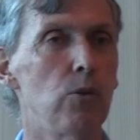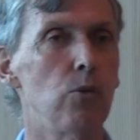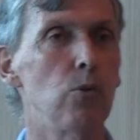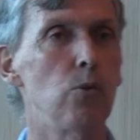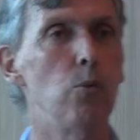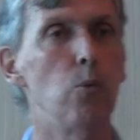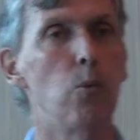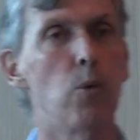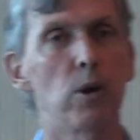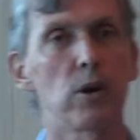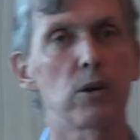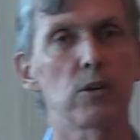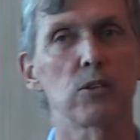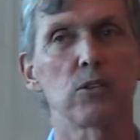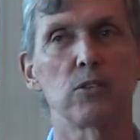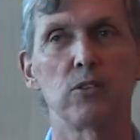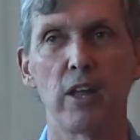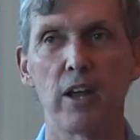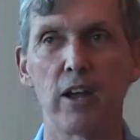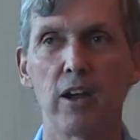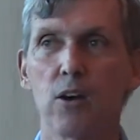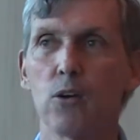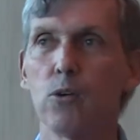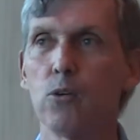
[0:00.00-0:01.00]
who worked
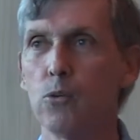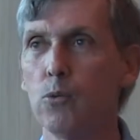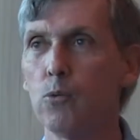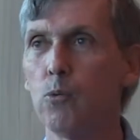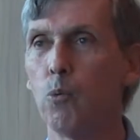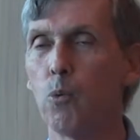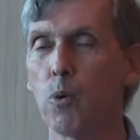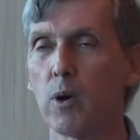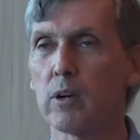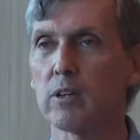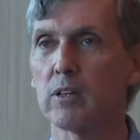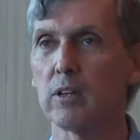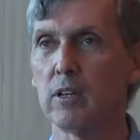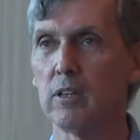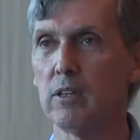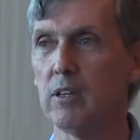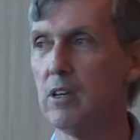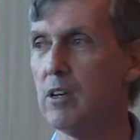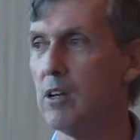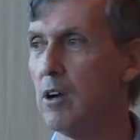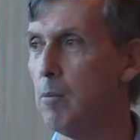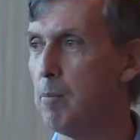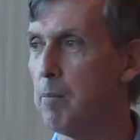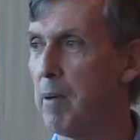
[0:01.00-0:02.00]
there, who worked at
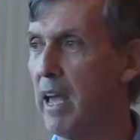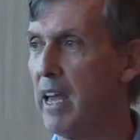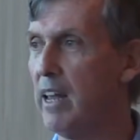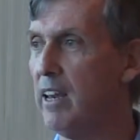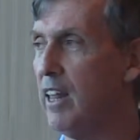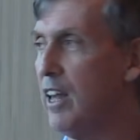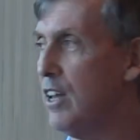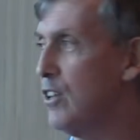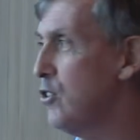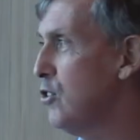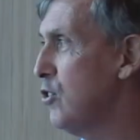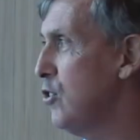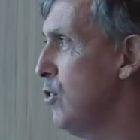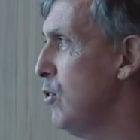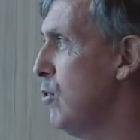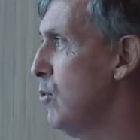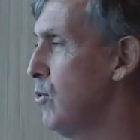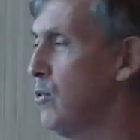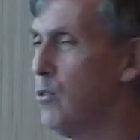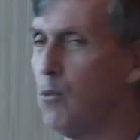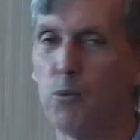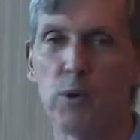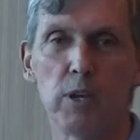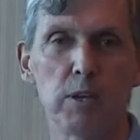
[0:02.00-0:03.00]
Payless
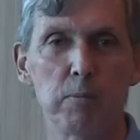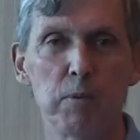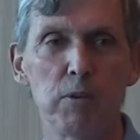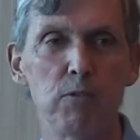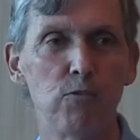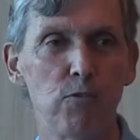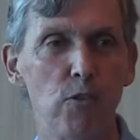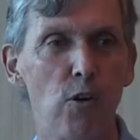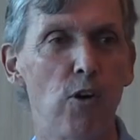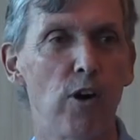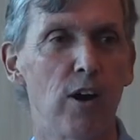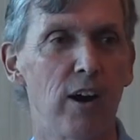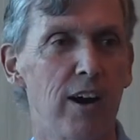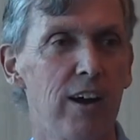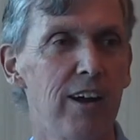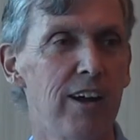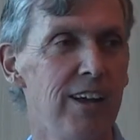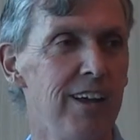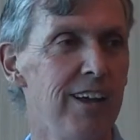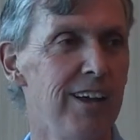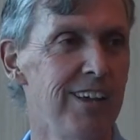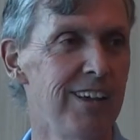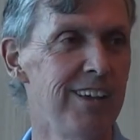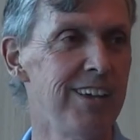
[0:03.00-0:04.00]
Shoes the week before,
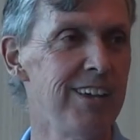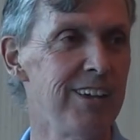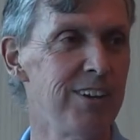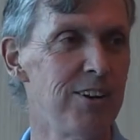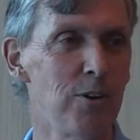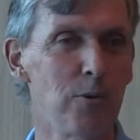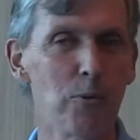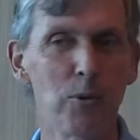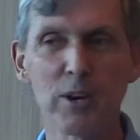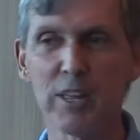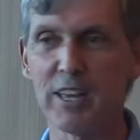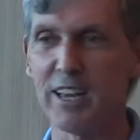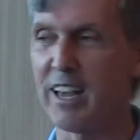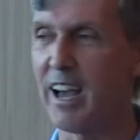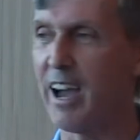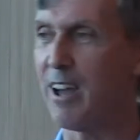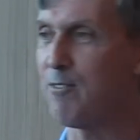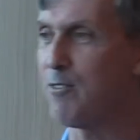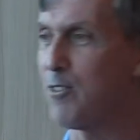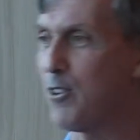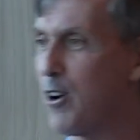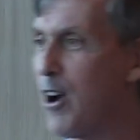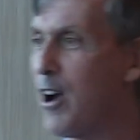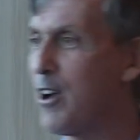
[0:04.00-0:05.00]
what do you
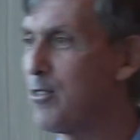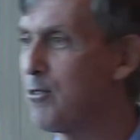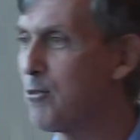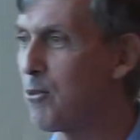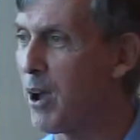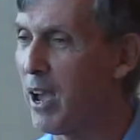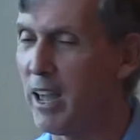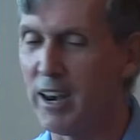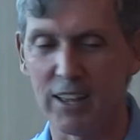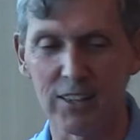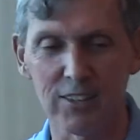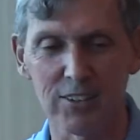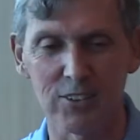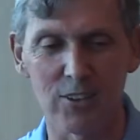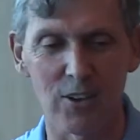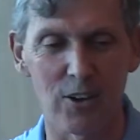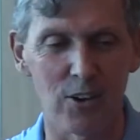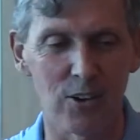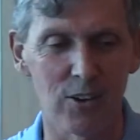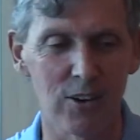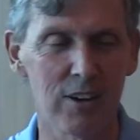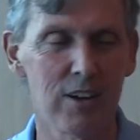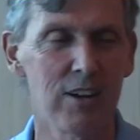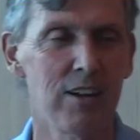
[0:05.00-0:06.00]
got for arthritis?
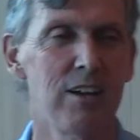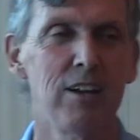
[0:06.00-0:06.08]
So